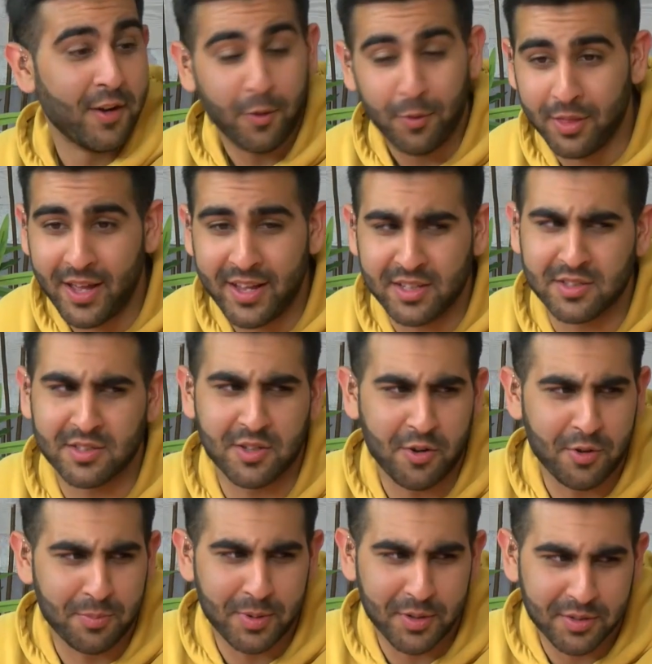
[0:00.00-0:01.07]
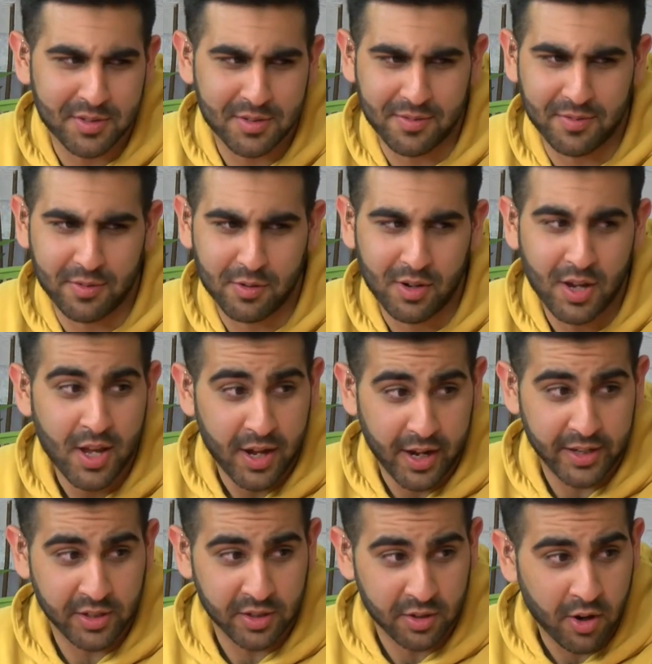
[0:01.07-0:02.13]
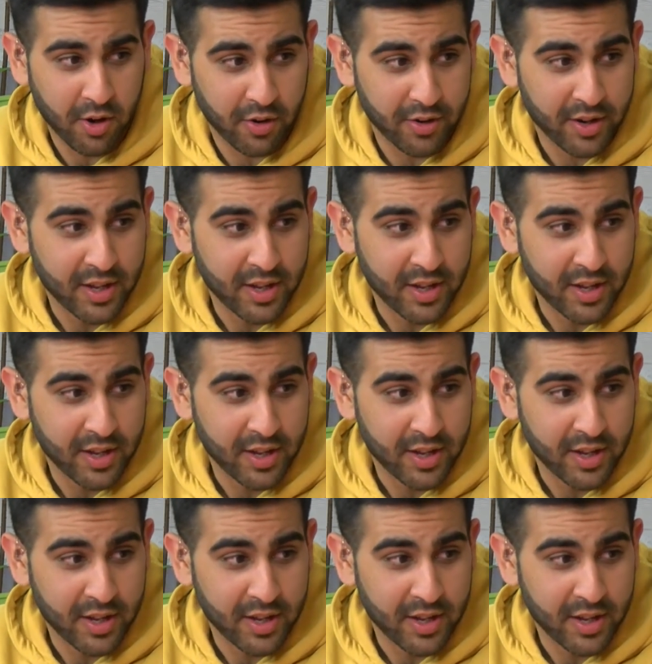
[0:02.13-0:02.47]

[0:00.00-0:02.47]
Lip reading: well, that is so beautiful. And you know,